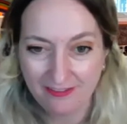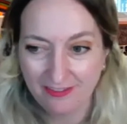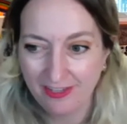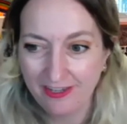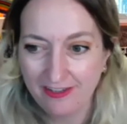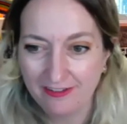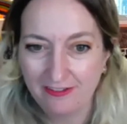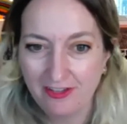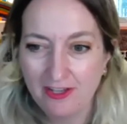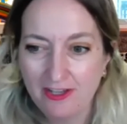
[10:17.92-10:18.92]
Yeah.
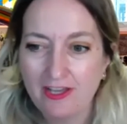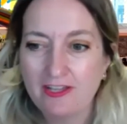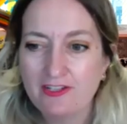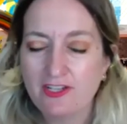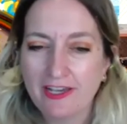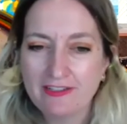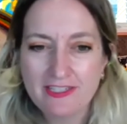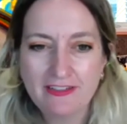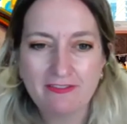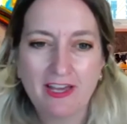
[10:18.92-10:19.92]
I
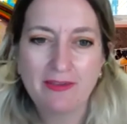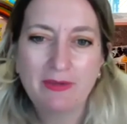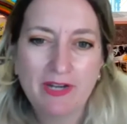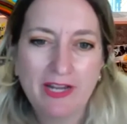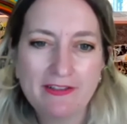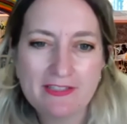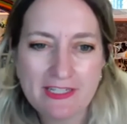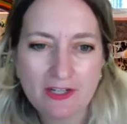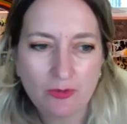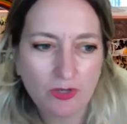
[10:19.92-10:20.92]
mean, when I
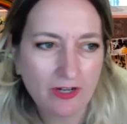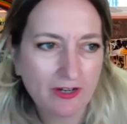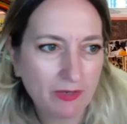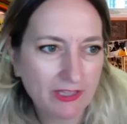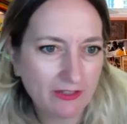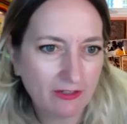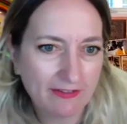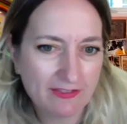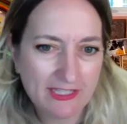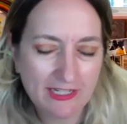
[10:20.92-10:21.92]
see your work, what little
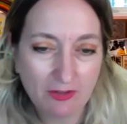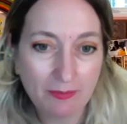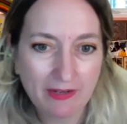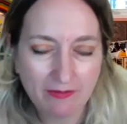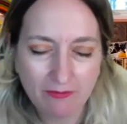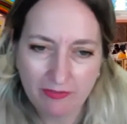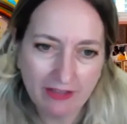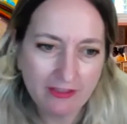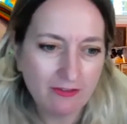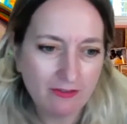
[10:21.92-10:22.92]
I've seen of it, but
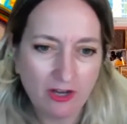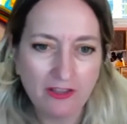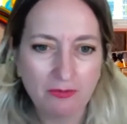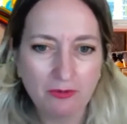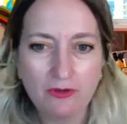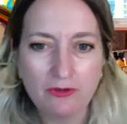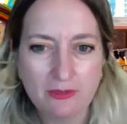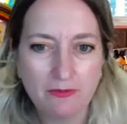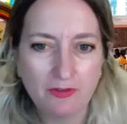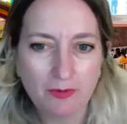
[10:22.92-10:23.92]
now that you've gone through
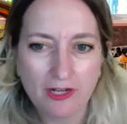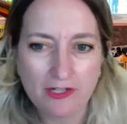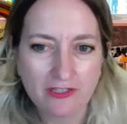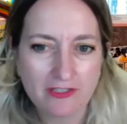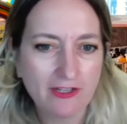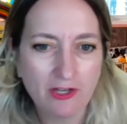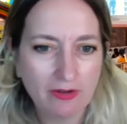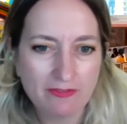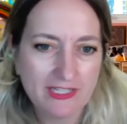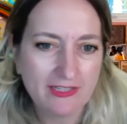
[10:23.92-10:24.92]
some of your projects, I
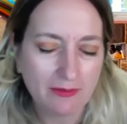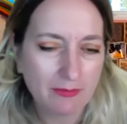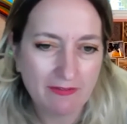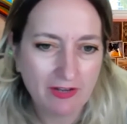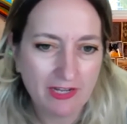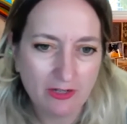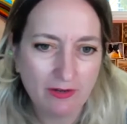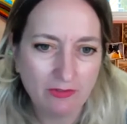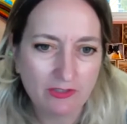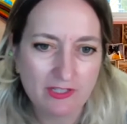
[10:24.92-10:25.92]
know I've seen them. I
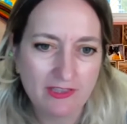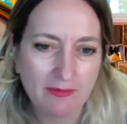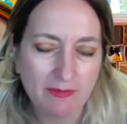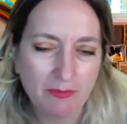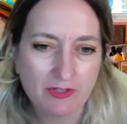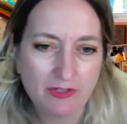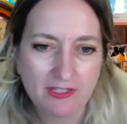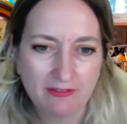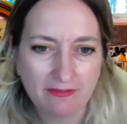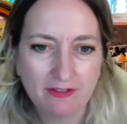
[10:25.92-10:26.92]
know I've looked at them in
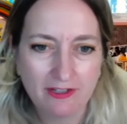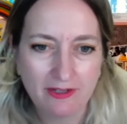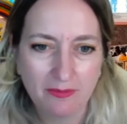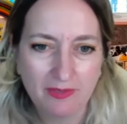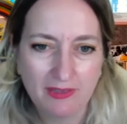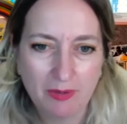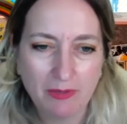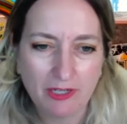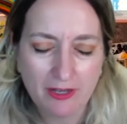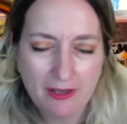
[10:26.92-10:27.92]
person, in public.